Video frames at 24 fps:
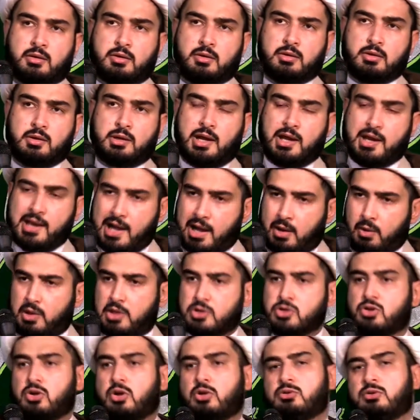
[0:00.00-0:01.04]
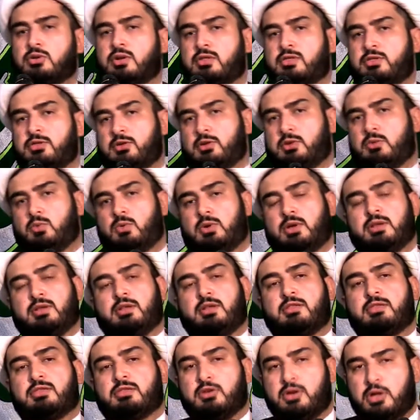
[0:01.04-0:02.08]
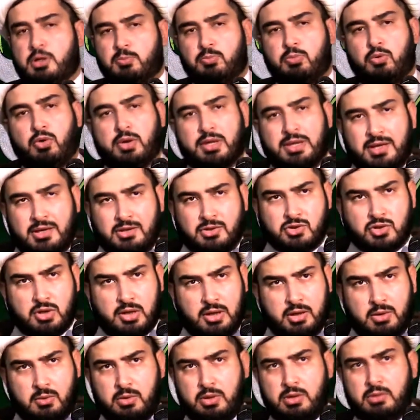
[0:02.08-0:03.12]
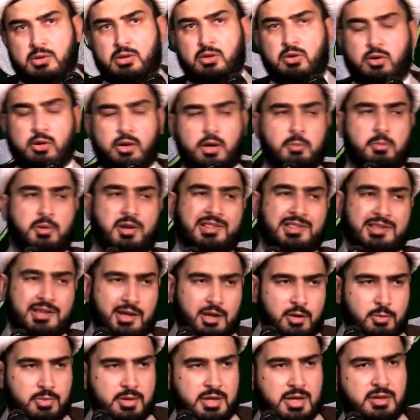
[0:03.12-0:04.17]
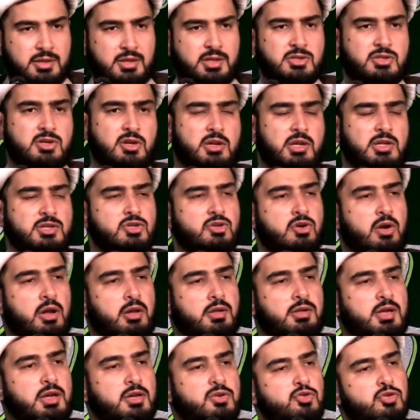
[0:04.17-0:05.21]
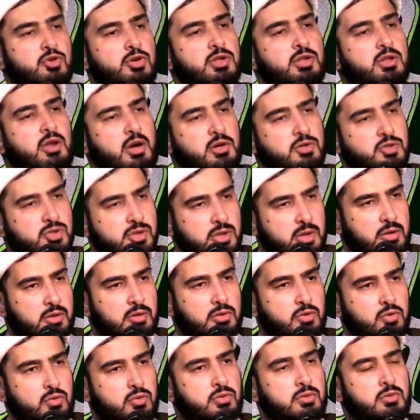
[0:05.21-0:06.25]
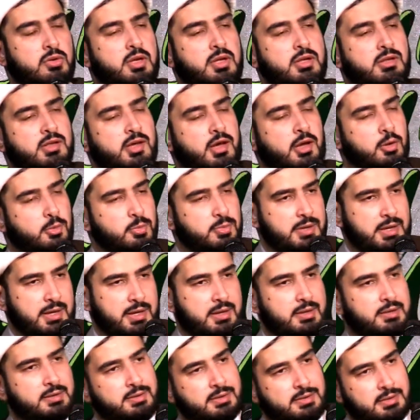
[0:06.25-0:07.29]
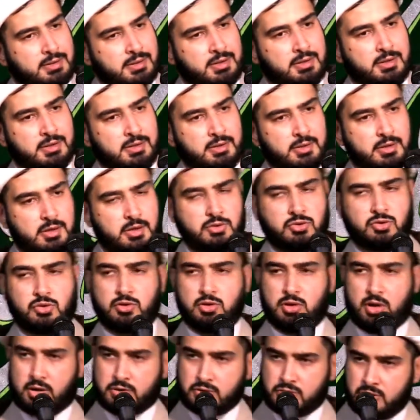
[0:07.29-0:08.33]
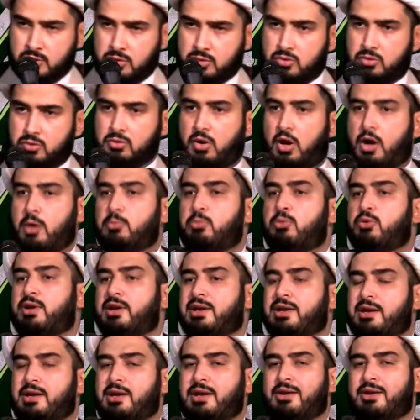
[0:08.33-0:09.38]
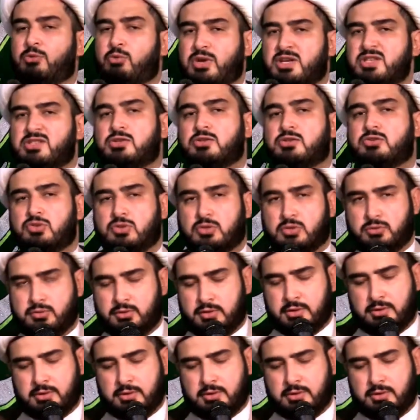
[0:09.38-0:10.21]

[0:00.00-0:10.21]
And now let's go to the third one. The third point that inshallah we learn about tarbiyah. These are, let's call the introduction to tarbiyah. Introduction to upbringing and raising children.